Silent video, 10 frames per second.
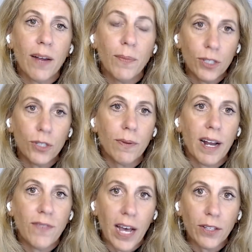we can
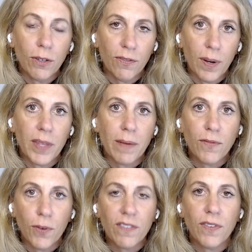derive value from them
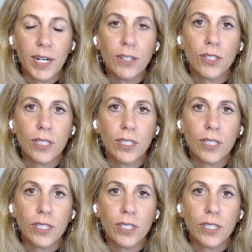for the financial